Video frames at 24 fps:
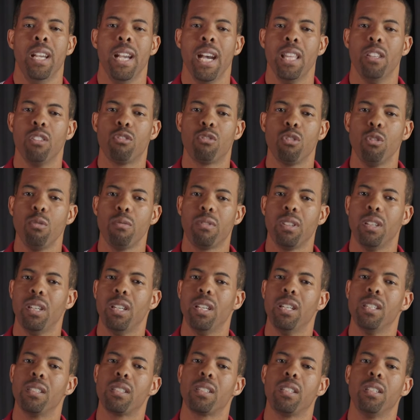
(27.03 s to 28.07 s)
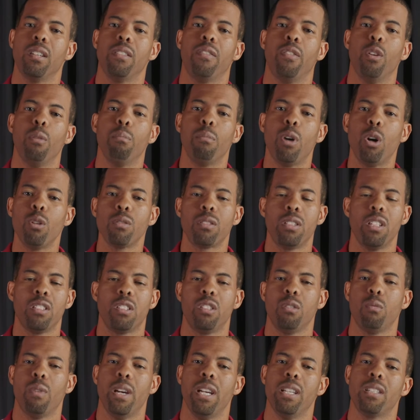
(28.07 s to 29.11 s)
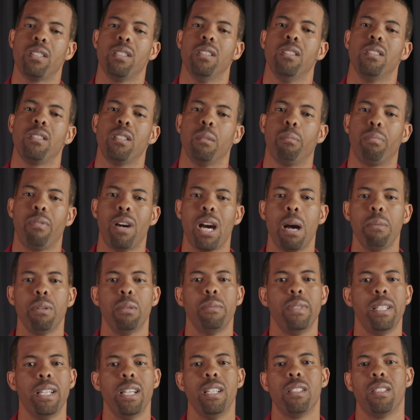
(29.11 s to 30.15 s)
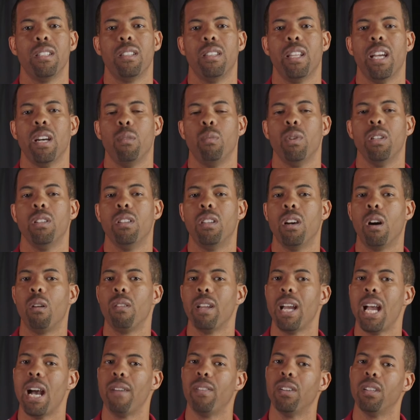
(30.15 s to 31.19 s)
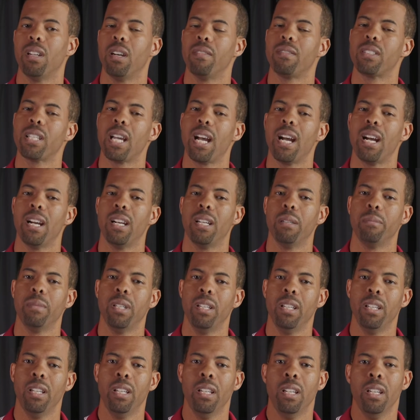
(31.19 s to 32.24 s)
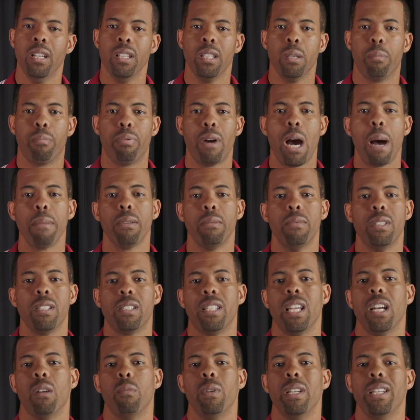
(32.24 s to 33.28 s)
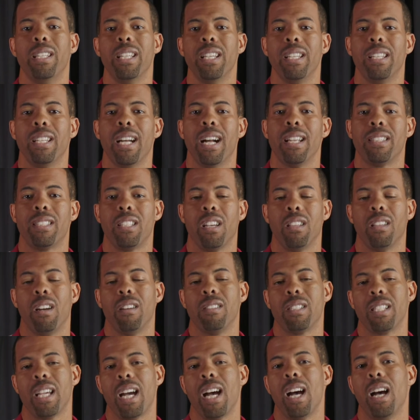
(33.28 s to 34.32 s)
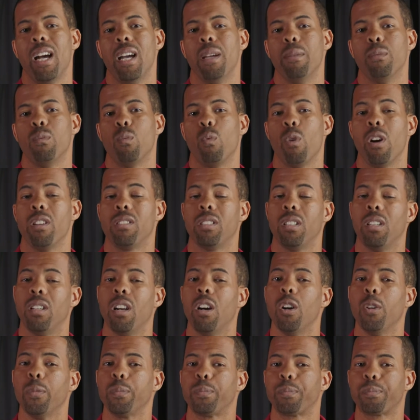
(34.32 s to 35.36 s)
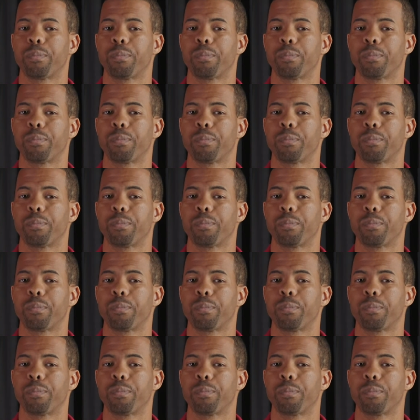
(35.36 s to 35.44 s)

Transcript: And the truth is, for most situations, the problem isn't that we don't have enough time, the problem is that we did not tell our time where to go.